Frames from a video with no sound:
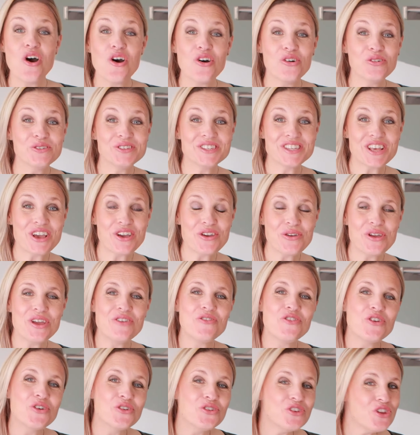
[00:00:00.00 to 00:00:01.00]
Also,
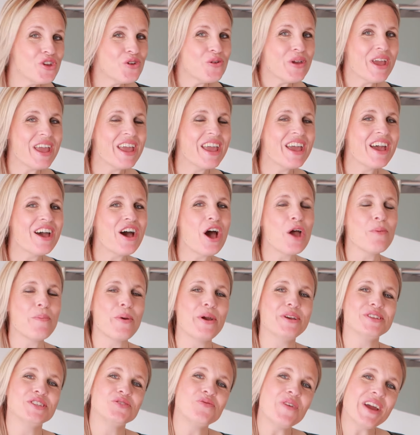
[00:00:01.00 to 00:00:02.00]
if you're new here, I
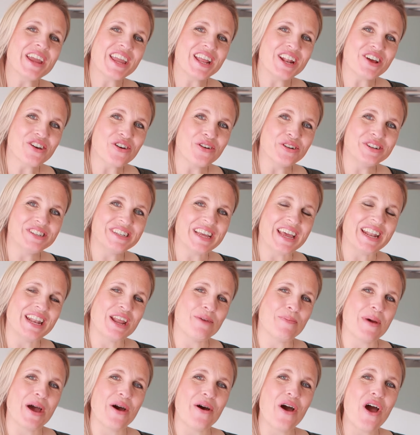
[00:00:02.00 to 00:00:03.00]
post regular content
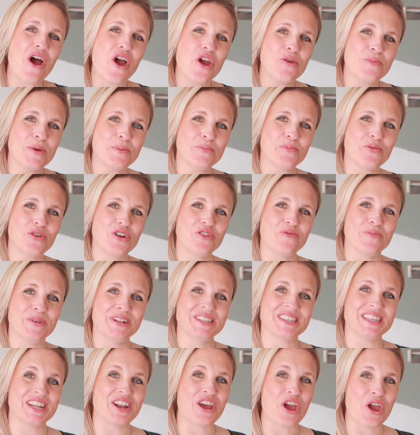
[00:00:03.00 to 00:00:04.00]
about home
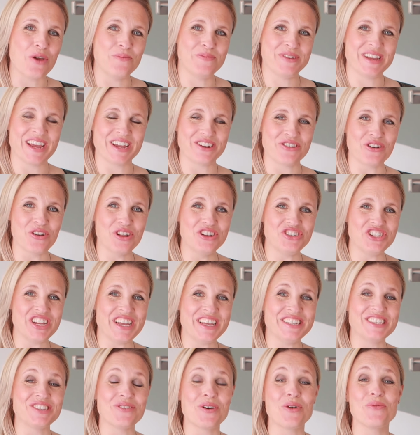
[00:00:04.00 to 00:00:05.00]
improvements and home
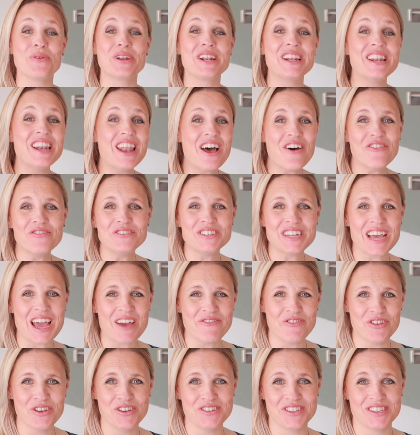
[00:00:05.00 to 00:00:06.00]
technology, so I would love to
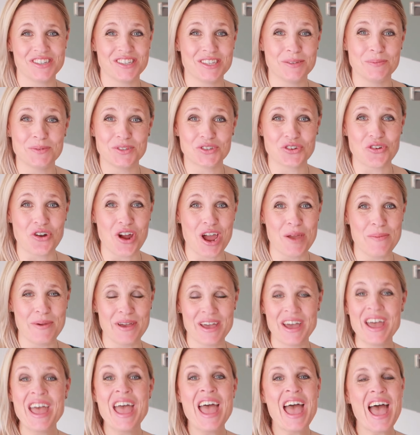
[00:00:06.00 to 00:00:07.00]
have you as a
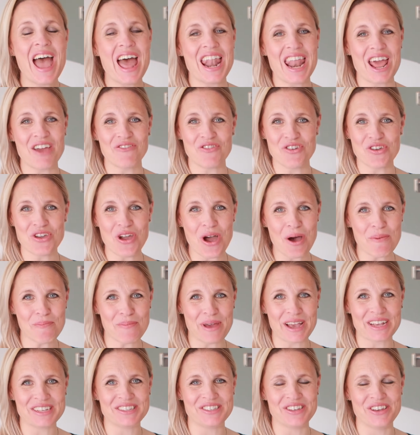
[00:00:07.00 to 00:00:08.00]
subscriber and have you come
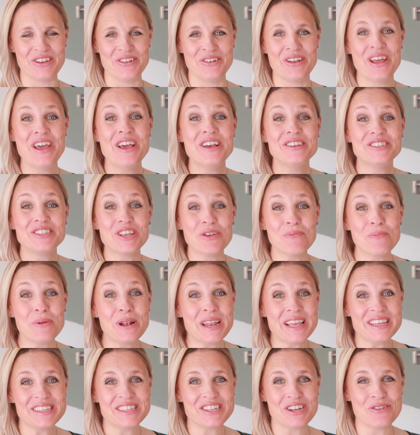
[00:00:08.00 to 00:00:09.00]
back soon. So
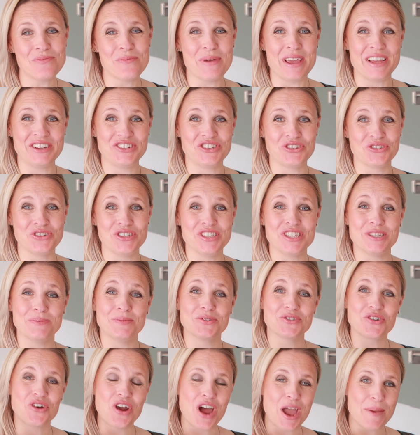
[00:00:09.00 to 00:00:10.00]
please do make sure you
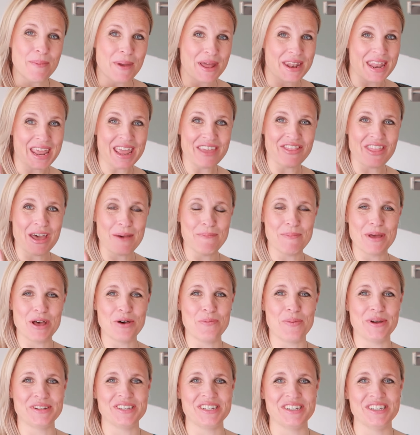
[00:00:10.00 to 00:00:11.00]
subscribe and hit that
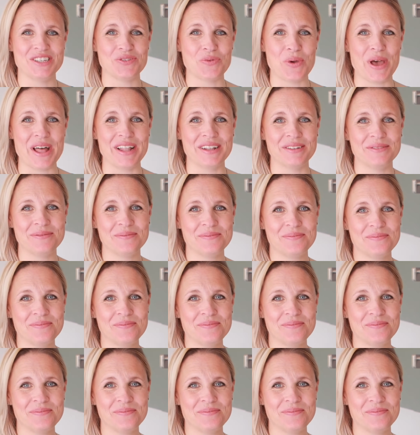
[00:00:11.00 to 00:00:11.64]
bell button as well.